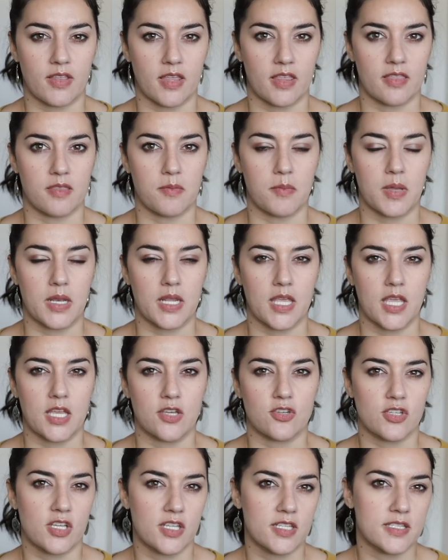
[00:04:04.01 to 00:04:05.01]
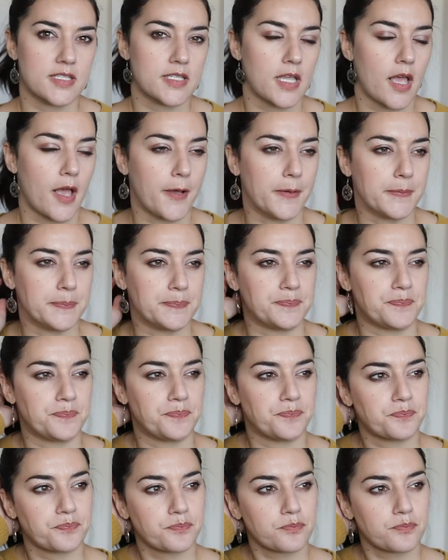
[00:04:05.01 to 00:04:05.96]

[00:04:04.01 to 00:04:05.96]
like the medications. Um,